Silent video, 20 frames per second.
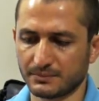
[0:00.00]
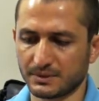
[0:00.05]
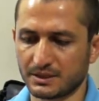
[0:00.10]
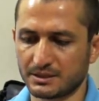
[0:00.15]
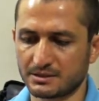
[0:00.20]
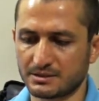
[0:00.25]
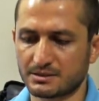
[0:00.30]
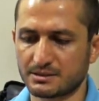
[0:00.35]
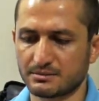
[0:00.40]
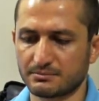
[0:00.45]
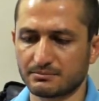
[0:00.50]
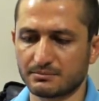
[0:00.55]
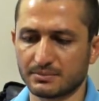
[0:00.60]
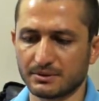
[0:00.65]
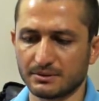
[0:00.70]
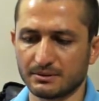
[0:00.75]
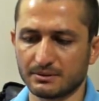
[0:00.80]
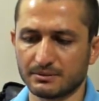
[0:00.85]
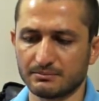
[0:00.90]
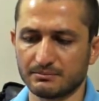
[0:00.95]
it's
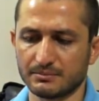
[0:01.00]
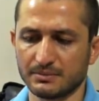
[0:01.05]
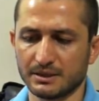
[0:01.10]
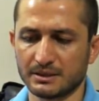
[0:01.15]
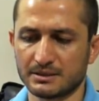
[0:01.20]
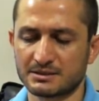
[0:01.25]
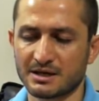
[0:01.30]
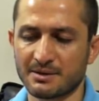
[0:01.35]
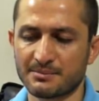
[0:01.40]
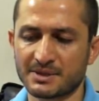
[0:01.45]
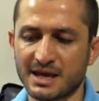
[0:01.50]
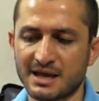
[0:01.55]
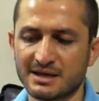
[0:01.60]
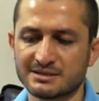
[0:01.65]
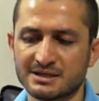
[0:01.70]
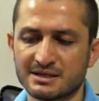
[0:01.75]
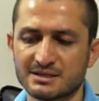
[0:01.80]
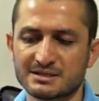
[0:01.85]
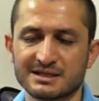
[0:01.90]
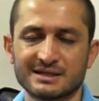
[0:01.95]
in some
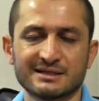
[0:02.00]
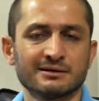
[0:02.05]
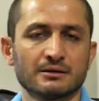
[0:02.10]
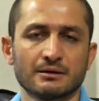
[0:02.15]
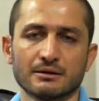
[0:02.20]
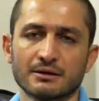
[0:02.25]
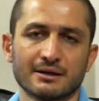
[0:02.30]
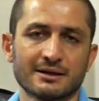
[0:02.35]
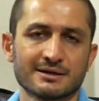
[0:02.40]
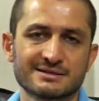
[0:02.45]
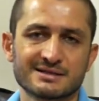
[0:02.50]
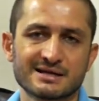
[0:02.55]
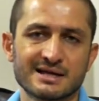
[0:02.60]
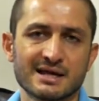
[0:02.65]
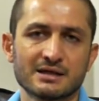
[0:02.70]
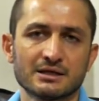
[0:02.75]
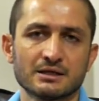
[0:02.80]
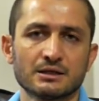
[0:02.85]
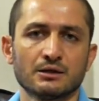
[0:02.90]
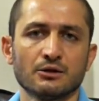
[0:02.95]
cases, let's
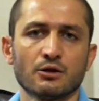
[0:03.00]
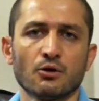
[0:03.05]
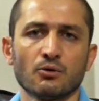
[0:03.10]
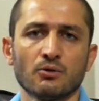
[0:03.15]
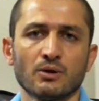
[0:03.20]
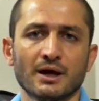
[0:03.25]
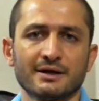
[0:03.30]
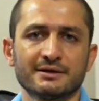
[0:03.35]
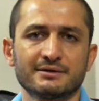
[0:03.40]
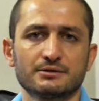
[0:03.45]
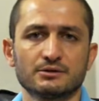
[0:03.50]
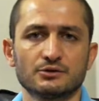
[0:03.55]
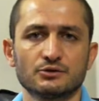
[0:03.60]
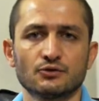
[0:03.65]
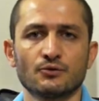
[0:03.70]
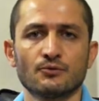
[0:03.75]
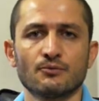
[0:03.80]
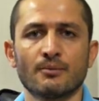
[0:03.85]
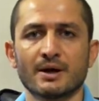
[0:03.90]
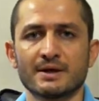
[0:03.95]
say in low light,
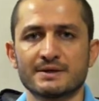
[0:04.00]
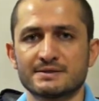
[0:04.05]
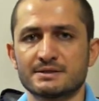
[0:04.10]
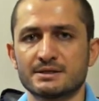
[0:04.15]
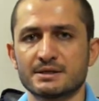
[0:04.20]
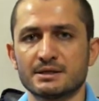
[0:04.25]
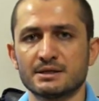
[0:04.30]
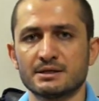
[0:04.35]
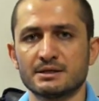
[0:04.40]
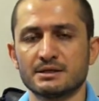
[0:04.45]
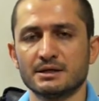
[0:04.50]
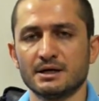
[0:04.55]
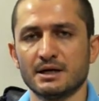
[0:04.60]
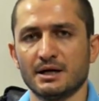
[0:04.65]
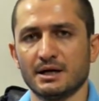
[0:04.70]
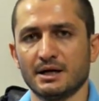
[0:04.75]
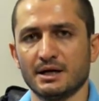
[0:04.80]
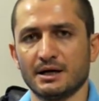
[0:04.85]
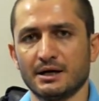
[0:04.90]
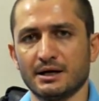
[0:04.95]
you might see
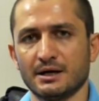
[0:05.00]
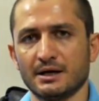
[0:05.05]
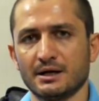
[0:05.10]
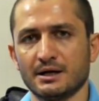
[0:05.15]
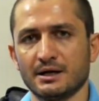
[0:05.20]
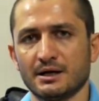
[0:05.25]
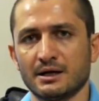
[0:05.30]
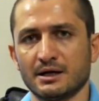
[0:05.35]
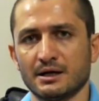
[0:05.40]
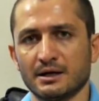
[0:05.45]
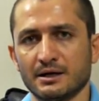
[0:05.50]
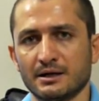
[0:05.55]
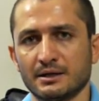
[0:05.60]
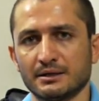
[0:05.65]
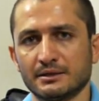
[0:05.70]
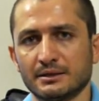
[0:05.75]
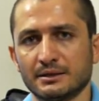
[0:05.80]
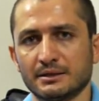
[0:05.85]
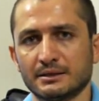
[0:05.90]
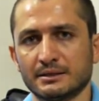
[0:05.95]

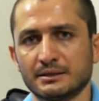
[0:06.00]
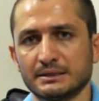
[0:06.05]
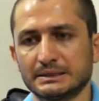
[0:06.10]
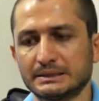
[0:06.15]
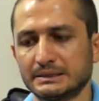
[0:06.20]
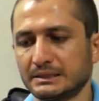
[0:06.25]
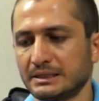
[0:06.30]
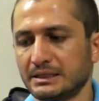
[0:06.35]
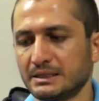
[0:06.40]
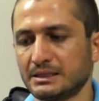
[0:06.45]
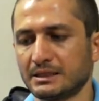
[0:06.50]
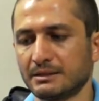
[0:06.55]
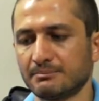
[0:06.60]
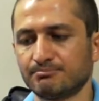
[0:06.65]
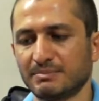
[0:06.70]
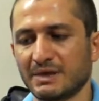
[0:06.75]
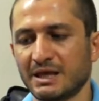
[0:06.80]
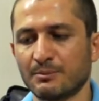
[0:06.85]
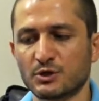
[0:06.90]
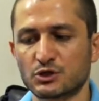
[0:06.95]
the
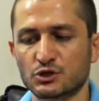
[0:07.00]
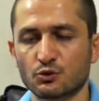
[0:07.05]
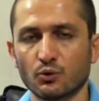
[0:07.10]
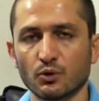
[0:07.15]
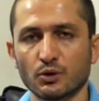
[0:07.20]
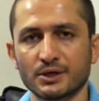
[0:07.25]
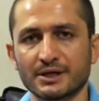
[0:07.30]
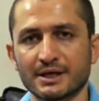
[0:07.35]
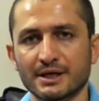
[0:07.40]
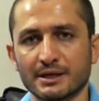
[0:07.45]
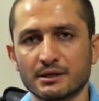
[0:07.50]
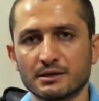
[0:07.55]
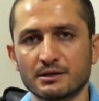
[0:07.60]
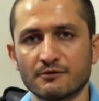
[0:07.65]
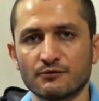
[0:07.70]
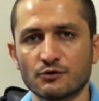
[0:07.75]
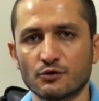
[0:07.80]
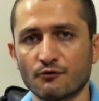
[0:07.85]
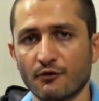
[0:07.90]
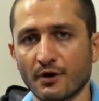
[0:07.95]
image quality in the
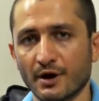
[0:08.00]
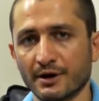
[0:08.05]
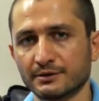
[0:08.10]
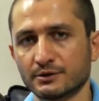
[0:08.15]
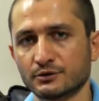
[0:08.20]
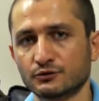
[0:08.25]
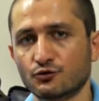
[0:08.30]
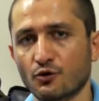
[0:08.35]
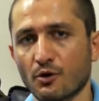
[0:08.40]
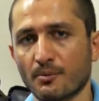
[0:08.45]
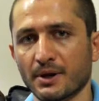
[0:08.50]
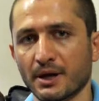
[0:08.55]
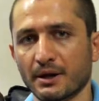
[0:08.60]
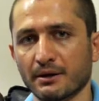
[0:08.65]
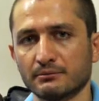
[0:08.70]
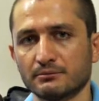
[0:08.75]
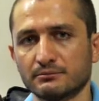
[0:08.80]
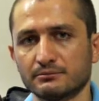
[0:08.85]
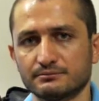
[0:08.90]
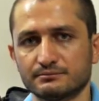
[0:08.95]
viewfinder
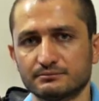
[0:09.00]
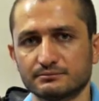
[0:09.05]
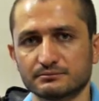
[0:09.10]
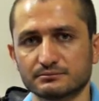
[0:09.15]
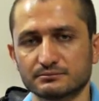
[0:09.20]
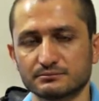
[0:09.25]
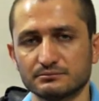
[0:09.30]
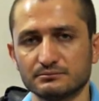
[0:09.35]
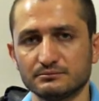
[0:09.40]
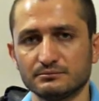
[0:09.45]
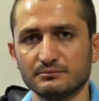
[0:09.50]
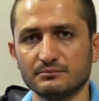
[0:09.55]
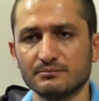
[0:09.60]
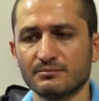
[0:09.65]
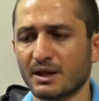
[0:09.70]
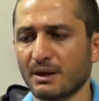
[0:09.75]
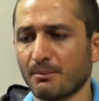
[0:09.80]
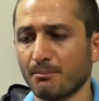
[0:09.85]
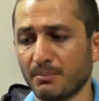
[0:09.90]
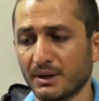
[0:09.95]
dropping,
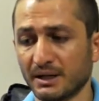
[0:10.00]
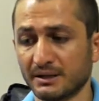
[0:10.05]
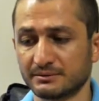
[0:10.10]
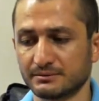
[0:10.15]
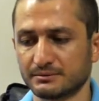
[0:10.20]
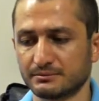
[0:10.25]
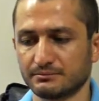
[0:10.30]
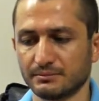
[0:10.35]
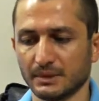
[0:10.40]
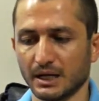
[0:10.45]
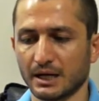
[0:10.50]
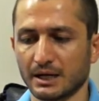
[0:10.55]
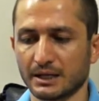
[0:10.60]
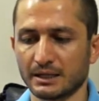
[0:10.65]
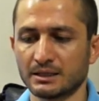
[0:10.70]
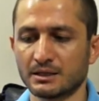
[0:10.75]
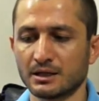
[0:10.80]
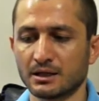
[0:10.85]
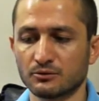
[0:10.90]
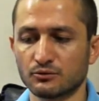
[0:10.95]
but
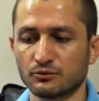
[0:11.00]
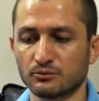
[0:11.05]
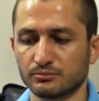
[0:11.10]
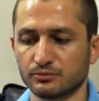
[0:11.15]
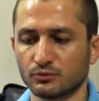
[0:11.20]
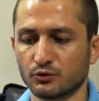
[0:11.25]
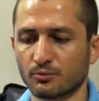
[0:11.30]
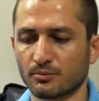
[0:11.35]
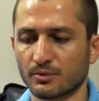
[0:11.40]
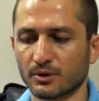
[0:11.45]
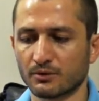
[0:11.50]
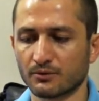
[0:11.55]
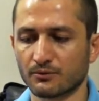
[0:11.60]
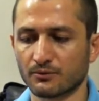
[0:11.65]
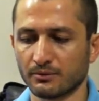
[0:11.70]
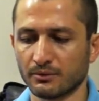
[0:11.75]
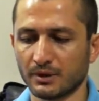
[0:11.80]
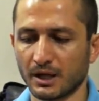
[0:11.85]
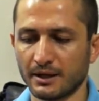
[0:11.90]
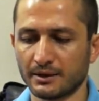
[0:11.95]
in a normal
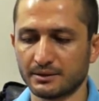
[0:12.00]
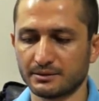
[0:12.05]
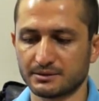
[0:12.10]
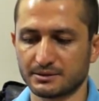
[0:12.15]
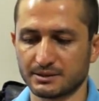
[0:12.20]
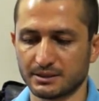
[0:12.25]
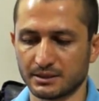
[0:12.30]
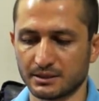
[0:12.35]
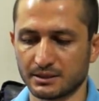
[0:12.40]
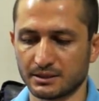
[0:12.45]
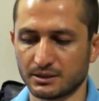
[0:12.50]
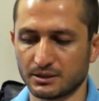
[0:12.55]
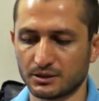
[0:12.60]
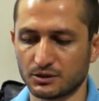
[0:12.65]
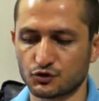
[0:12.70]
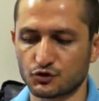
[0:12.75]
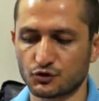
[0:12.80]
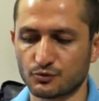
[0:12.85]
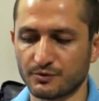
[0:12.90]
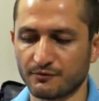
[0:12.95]
light
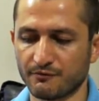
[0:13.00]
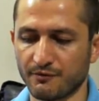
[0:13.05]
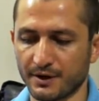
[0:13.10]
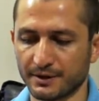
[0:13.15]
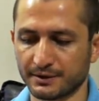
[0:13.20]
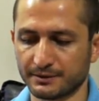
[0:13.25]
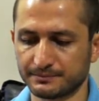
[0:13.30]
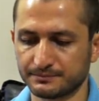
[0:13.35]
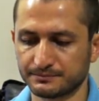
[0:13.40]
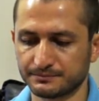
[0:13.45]
it should be fine.